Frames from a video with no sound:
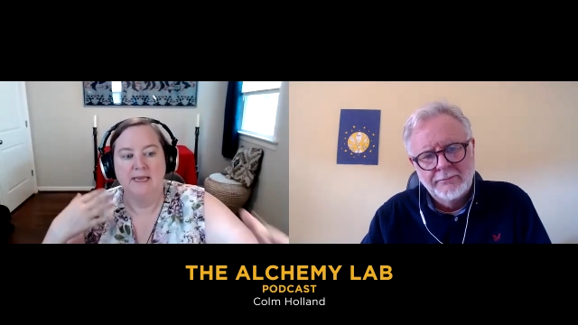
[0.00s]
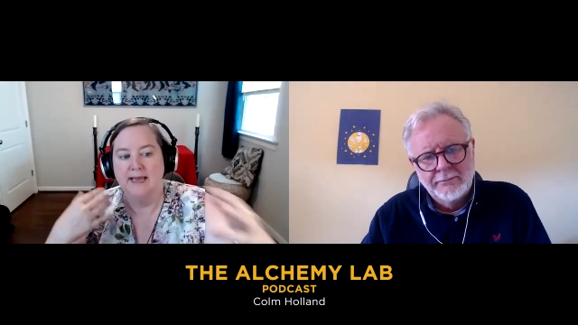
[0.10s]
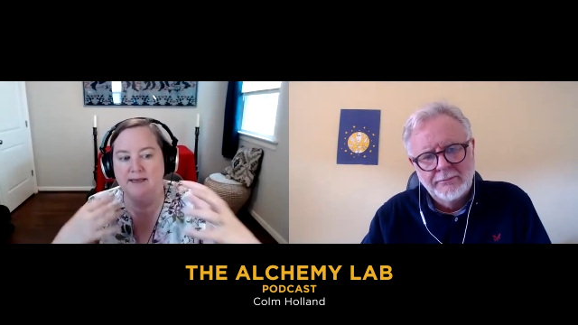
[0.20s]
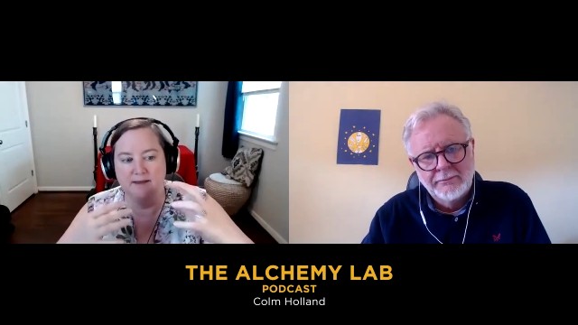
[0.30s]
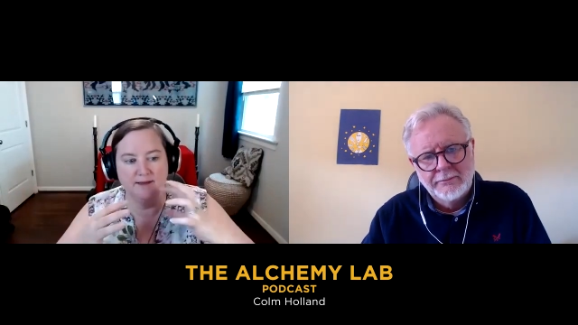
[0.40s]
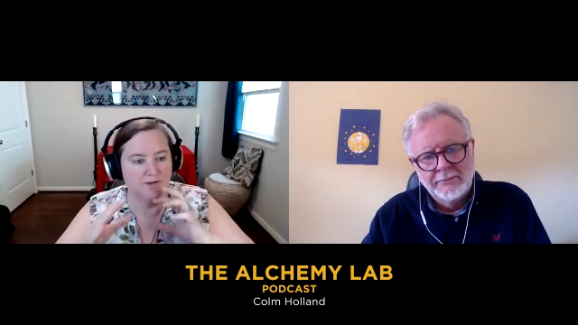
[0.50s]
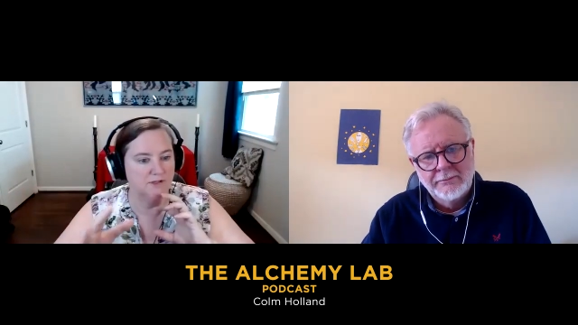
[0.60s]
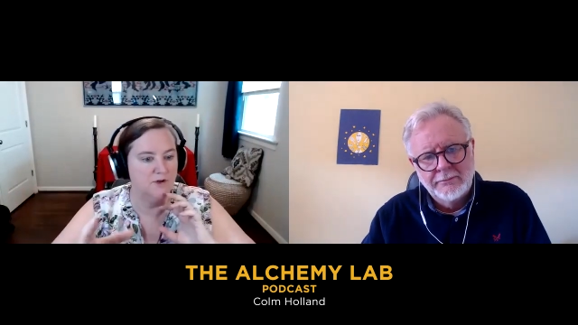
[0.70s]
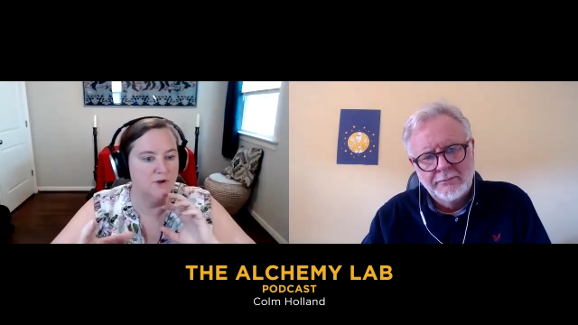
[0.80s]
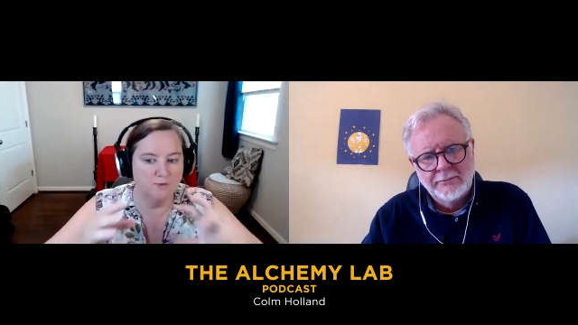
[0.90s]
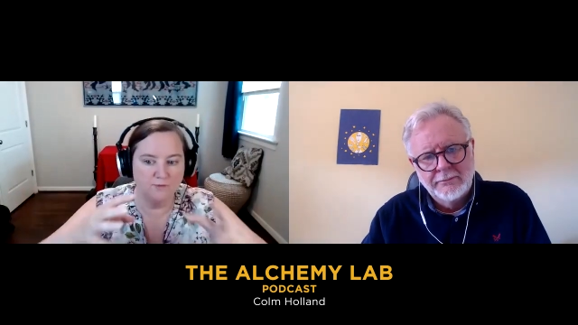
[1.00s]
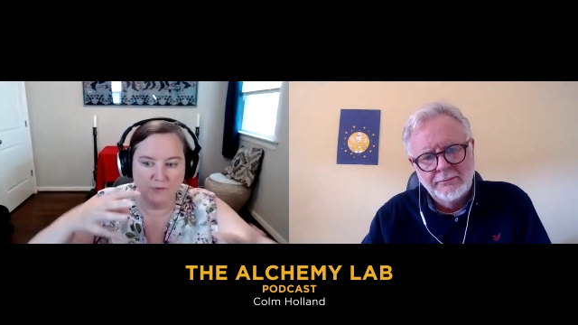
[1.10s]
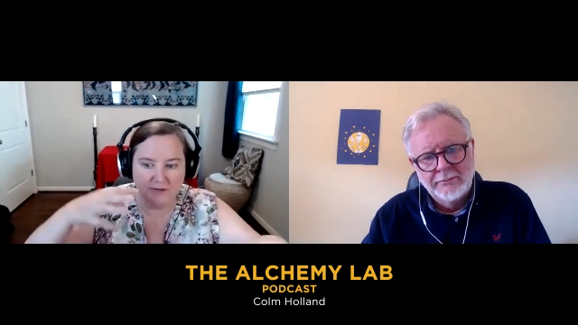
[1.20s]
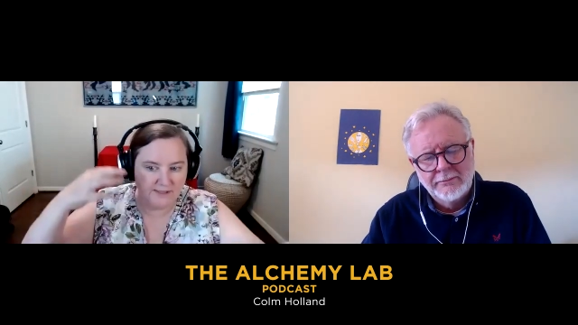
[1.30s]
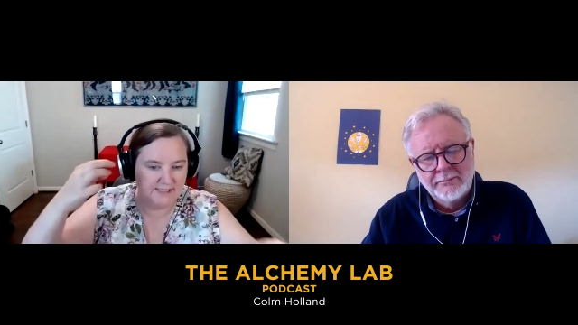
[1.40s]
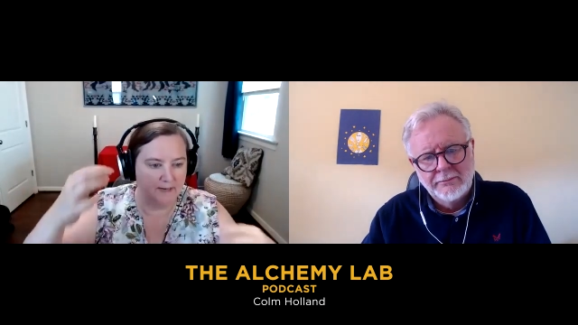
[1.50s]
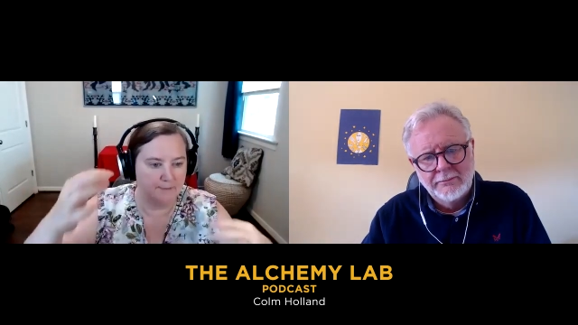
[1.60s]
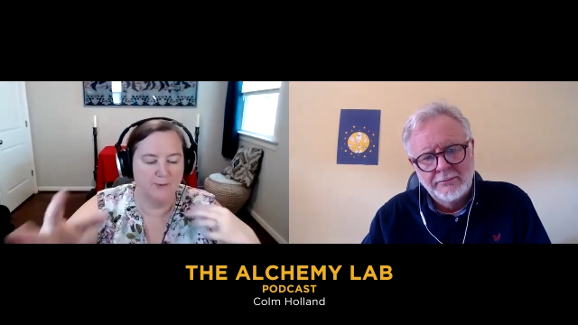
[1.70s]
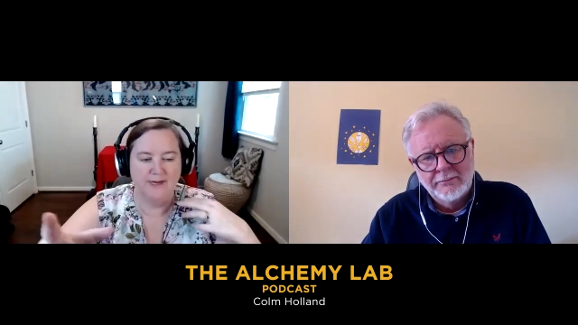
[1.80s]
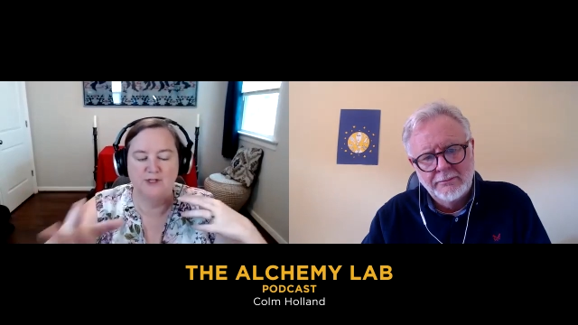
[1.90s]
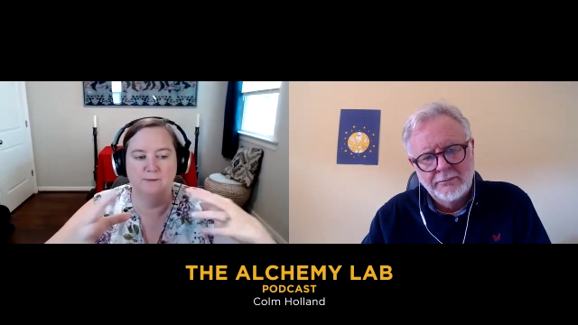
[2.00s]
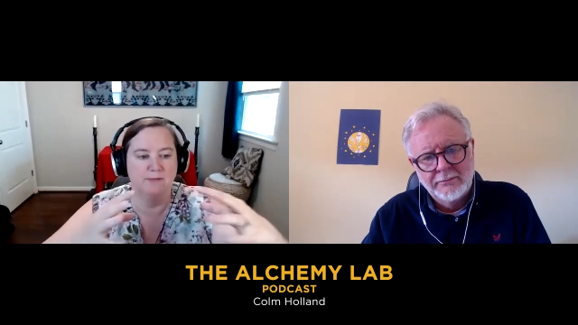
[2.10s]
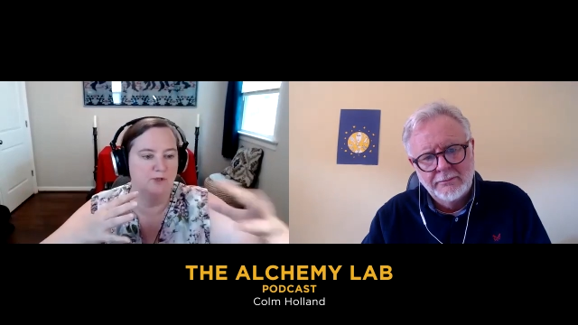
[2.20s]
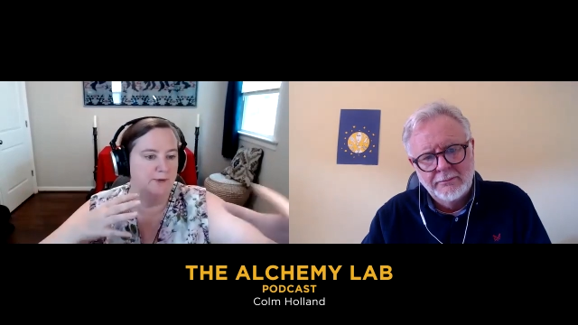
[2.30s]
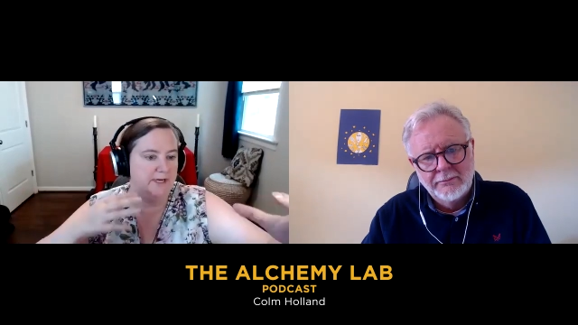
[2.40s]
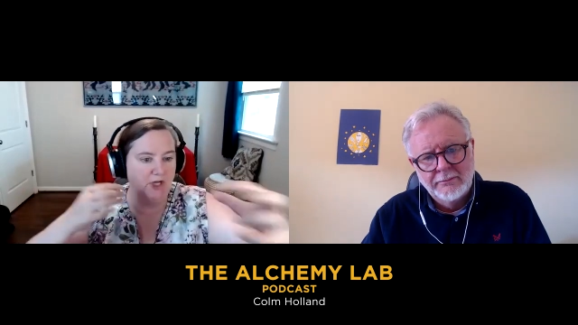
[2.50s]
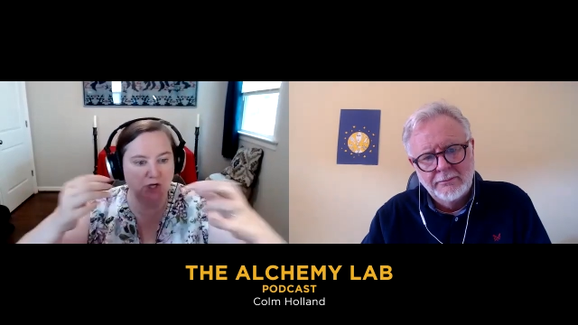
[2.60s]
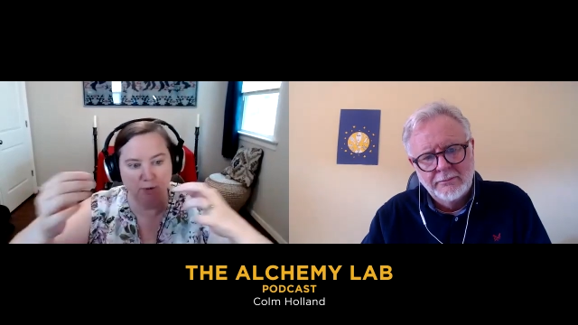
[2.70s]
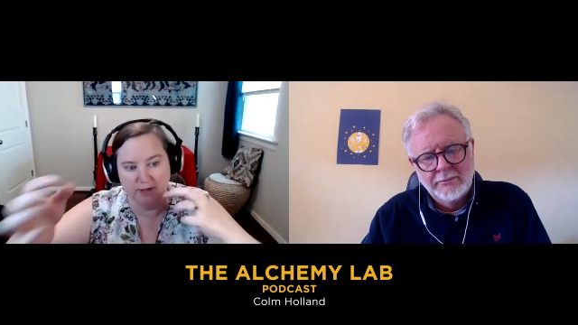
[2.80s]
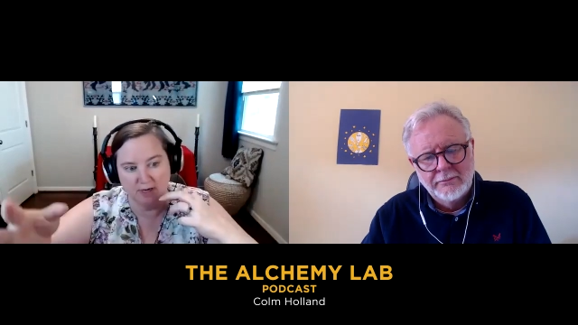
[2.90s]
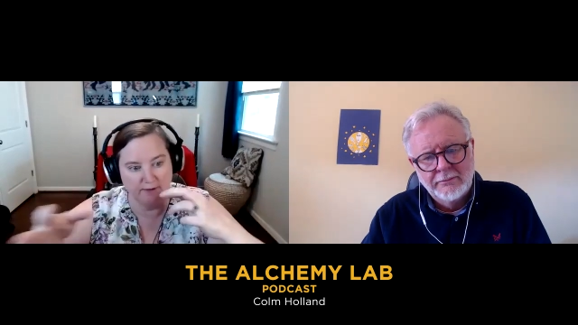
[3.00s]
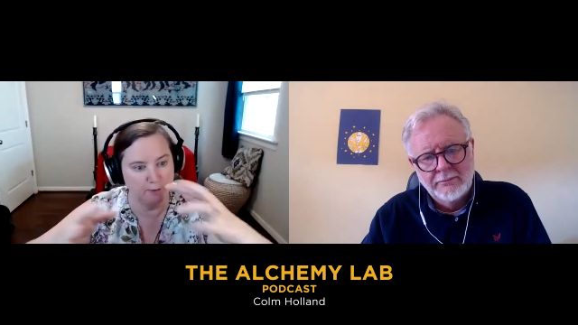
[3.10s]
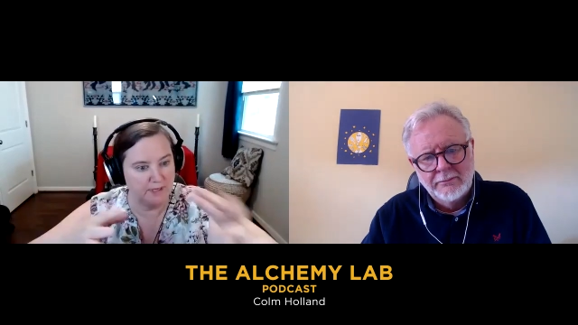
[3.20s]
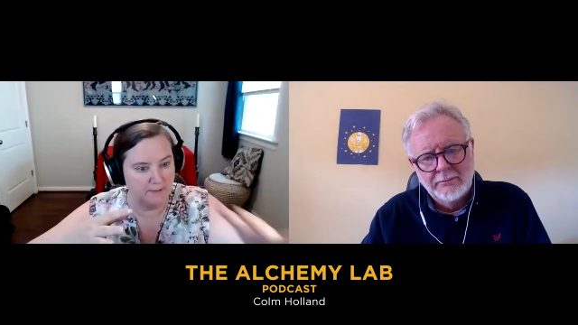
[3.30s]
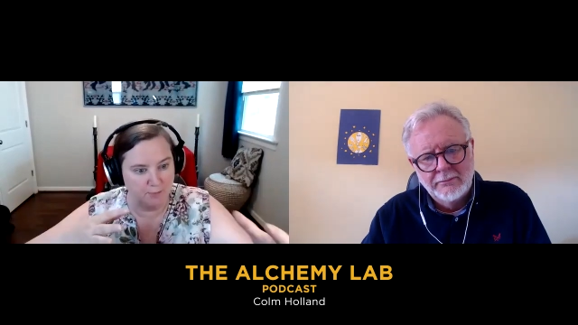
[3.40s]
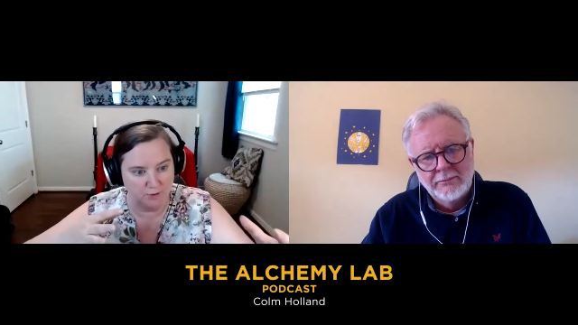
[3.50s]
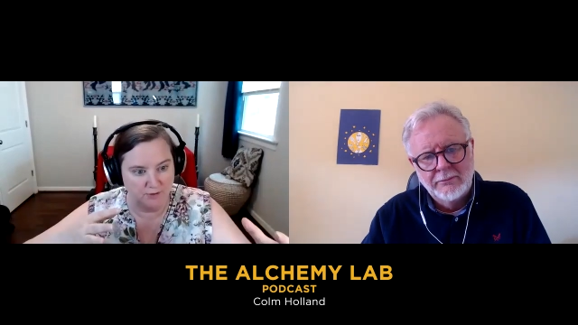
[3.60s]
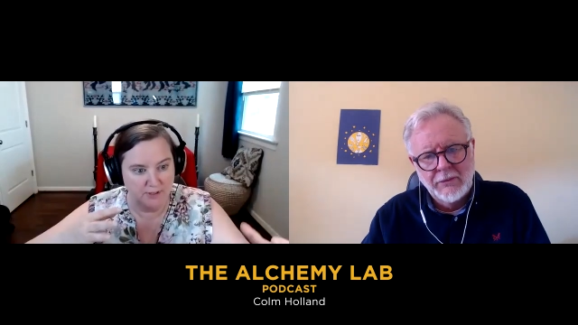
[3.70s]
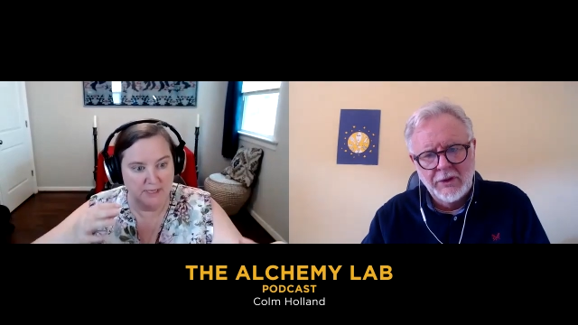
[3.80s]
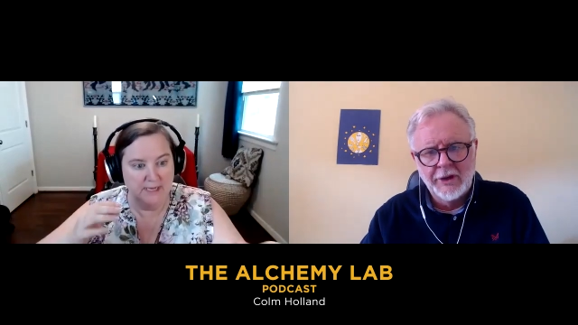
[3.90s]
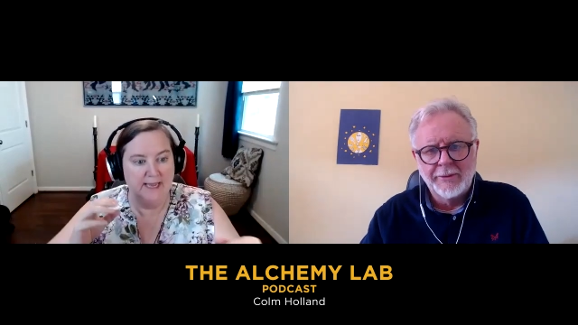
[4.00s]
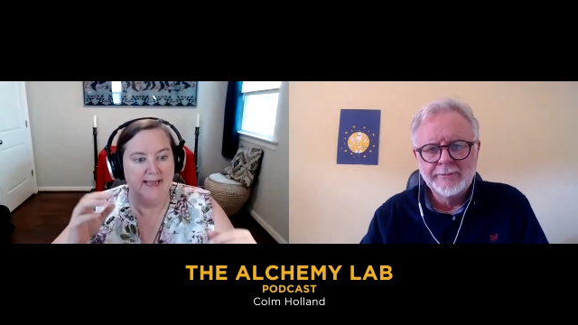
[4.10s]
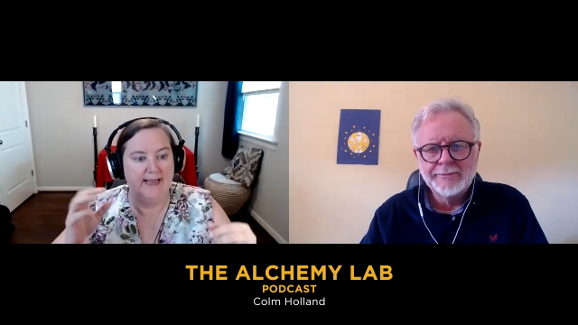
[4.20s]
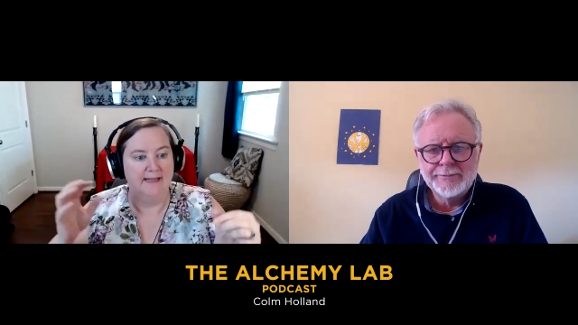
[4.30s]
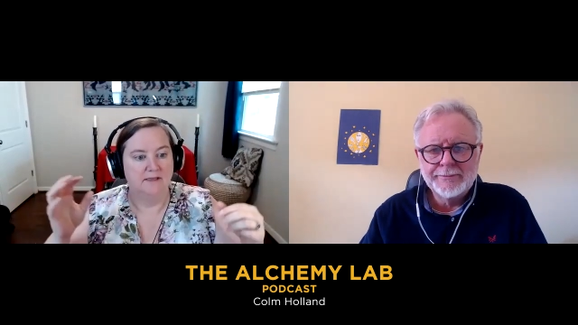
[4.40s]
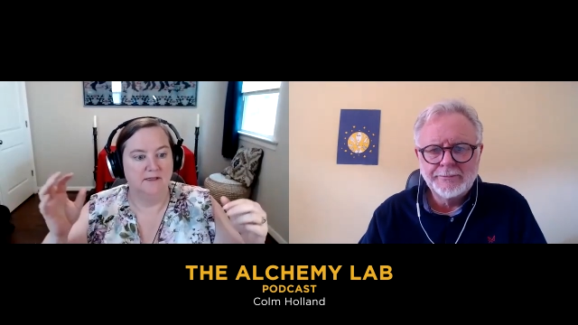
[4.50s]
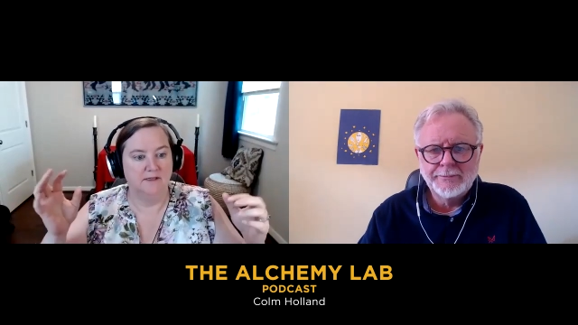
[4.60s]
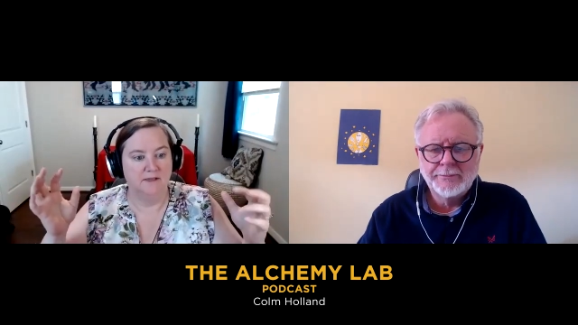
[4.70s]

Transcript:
Speaker 1: and there's no real separation between you and other people yeah and